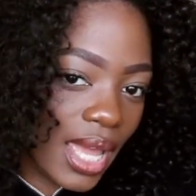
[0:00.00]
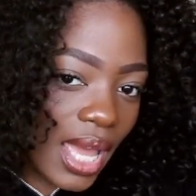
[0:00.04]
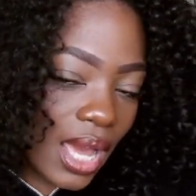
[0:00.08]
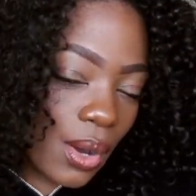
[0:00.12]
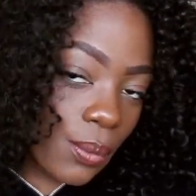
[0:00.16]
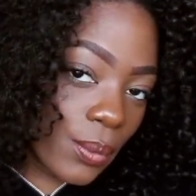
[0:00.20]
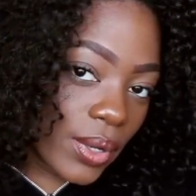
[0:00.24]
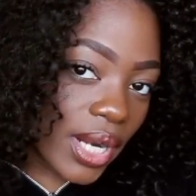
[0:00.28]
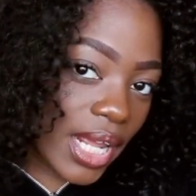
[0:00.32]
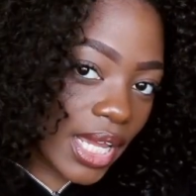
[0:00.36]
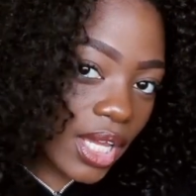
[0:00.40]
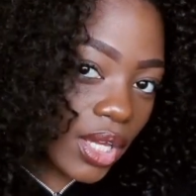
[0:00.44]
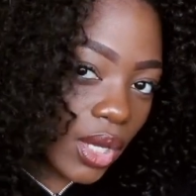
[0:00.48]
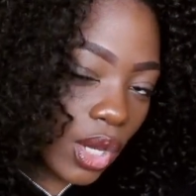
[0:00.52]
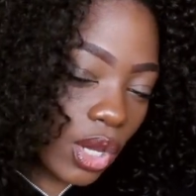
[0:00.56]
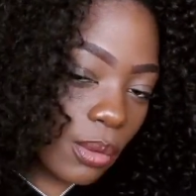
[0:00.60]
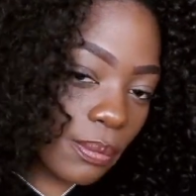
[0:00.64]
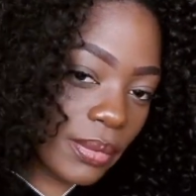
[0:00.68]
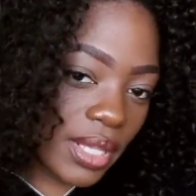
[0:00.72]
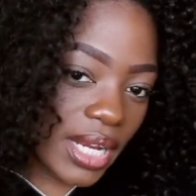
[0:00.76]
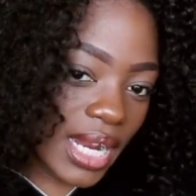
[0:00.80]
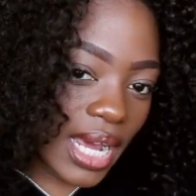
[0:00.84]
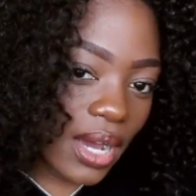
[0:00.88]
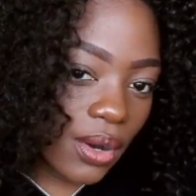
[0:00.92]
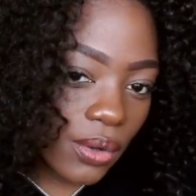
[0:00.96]
And when I
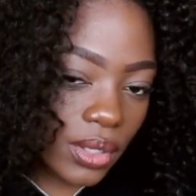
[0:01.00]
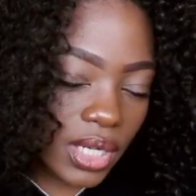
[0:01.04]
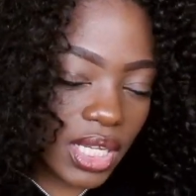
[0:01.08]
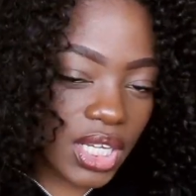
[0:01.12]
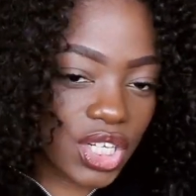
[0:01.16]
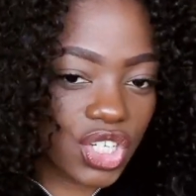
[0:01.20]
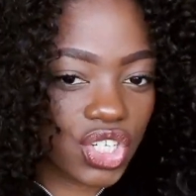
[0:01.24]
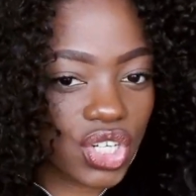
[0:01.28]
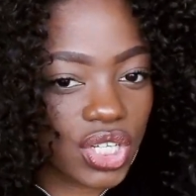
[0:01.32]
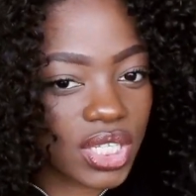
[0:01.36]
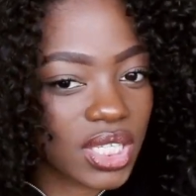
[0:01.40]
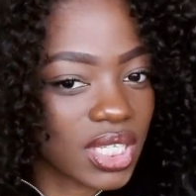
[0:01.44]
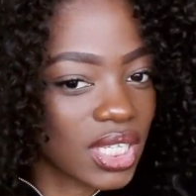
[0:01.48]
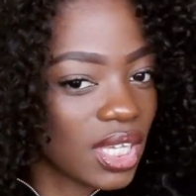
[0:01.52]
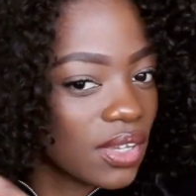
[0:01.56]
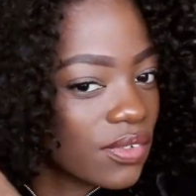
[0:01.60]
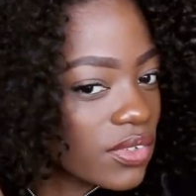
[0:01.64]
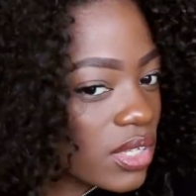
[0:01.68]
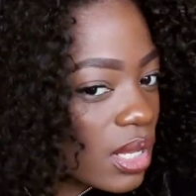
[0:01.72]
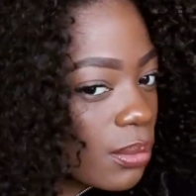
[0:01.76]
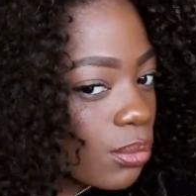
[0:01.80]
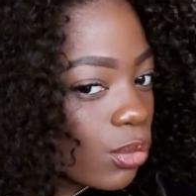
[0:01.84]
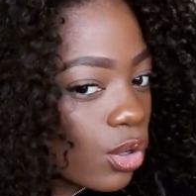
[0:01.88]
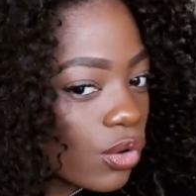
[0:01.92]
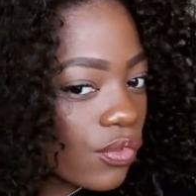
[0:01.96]
comb it out, it just
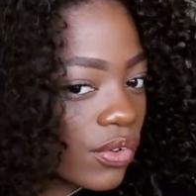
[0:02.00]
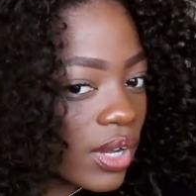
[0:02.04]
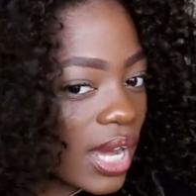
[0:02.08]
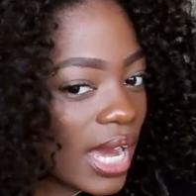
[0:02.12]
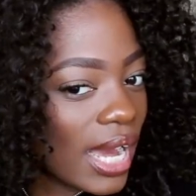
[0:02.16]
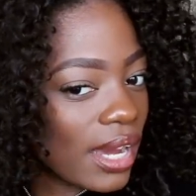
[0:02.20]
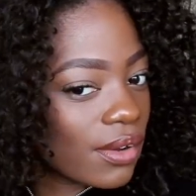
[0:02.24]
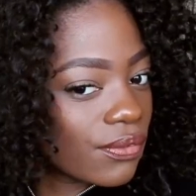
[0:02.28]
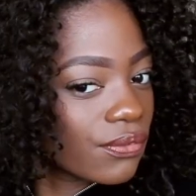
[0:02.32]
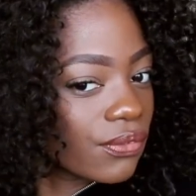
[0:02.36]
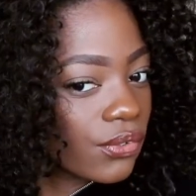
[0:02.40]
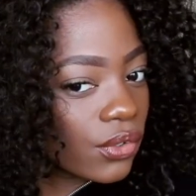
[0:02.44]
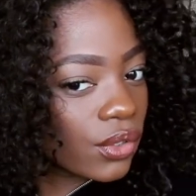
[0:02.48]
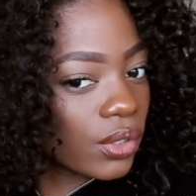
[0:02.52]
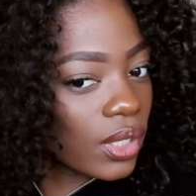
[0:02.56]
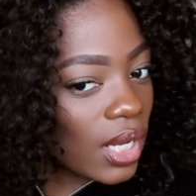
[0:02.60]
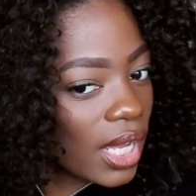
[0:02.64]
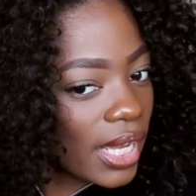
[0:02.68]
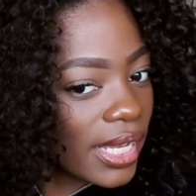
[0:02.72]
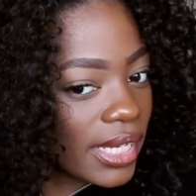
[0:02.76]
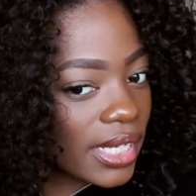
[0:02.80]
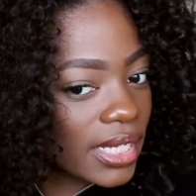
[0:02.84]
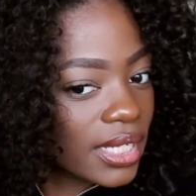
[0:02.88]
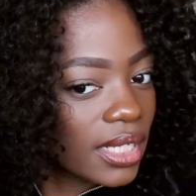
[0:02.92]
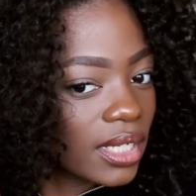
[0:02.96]
gives it more of an
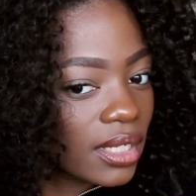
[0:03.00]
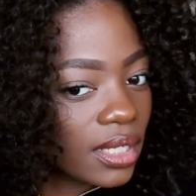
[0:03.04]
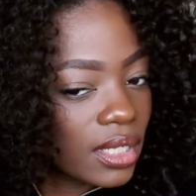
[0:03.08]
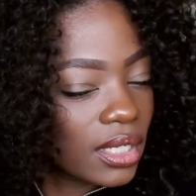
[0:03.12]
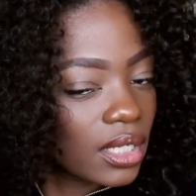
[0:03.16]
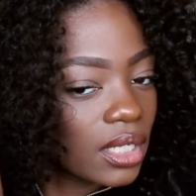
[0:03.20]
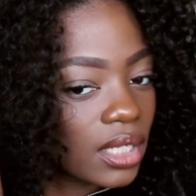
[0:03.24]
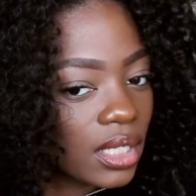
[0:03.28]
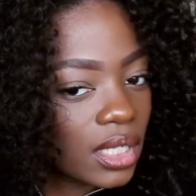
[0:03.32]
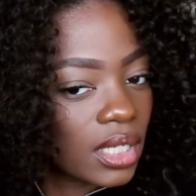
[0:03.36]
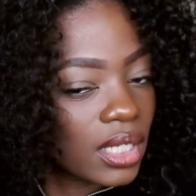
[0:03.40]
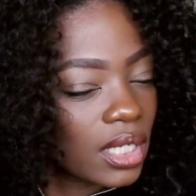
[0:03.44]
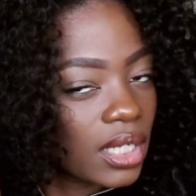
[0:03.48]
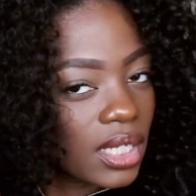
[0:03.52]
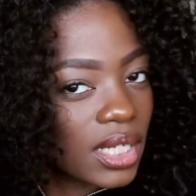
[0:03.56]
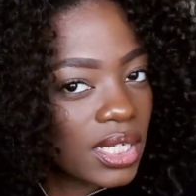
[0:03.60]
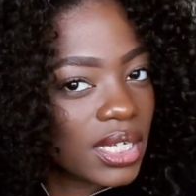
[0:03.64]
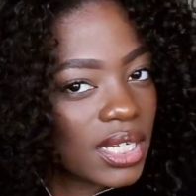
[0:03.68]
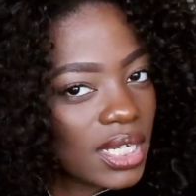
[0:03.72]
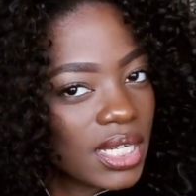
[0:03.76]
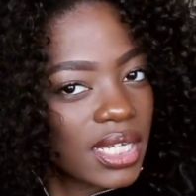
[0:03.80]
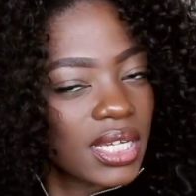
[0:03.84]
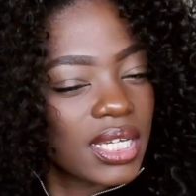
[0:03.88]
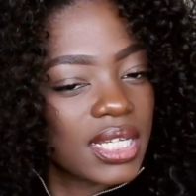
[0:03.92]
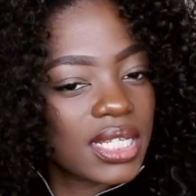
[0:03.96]
afro-like
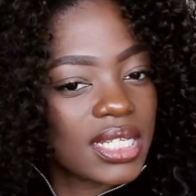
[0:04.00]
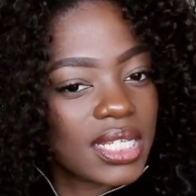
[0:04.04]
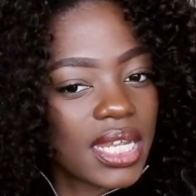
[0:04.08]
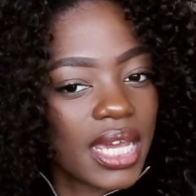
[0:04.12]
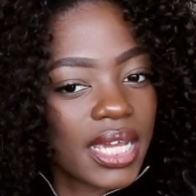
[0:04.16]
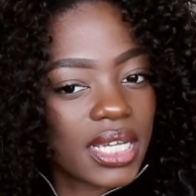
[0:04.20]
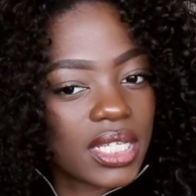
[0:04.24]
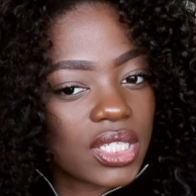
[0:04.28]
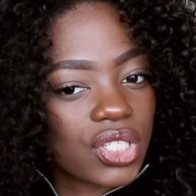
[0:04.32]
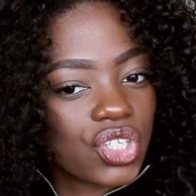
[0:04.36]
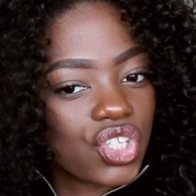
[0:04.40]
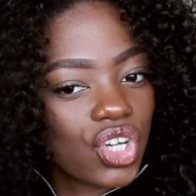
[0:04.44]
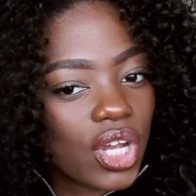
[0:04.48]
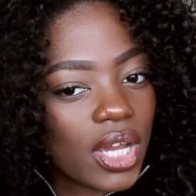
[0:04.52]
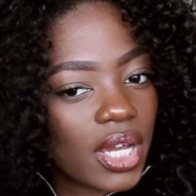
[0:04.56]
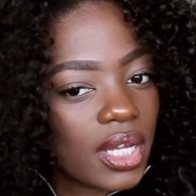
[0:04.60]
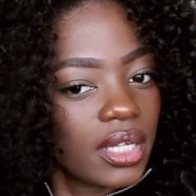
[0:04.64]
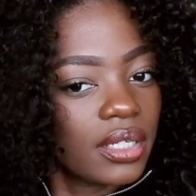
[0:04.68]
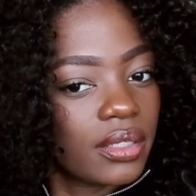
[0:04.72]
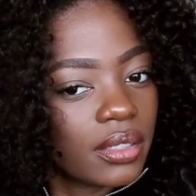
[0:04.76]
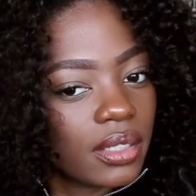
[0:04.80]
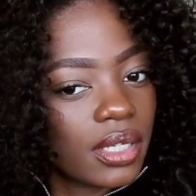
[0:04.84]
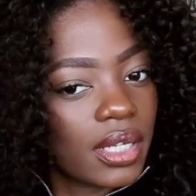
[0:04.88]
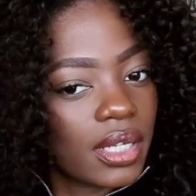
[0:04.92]
texture.